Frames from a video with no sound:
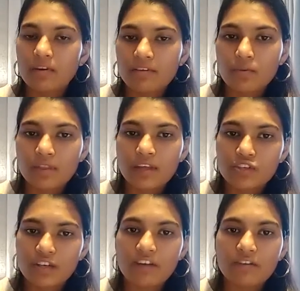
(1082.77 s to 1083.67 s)
living with
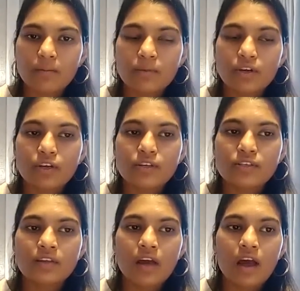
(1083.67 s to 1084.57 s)
hiv
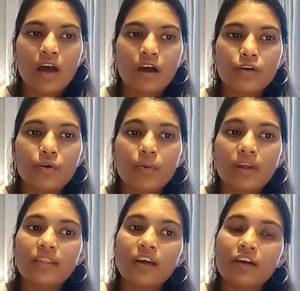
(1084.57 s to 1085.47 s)
because uh, you know
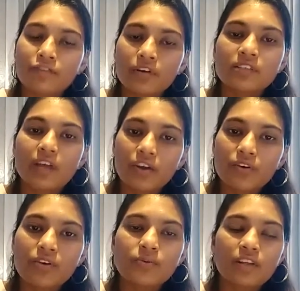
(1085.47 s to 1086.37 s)
when they are first
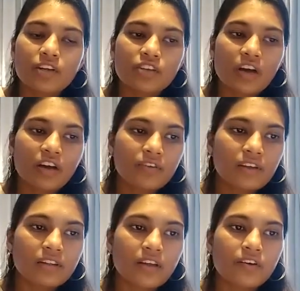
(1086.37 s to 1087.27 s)
diagnosed with hiv
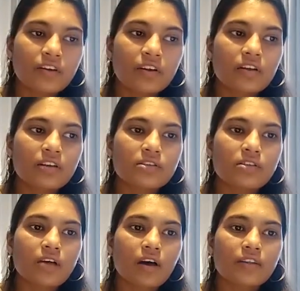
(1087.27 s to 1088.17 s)
there is
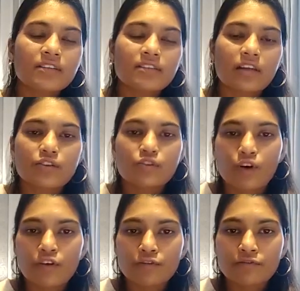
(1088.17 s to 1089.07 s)
uh, the sense
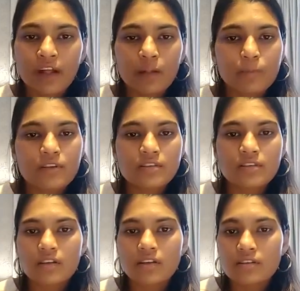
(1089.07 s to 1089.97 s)
of
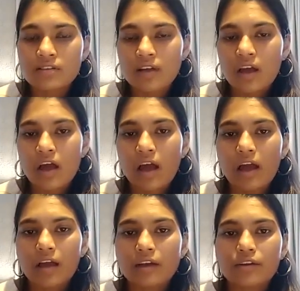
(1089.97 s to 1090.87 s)
helplessness
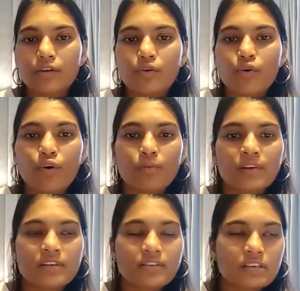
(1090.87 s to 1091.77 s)
and you know
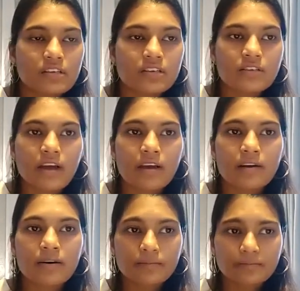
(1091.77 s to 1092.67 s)
hopelessness and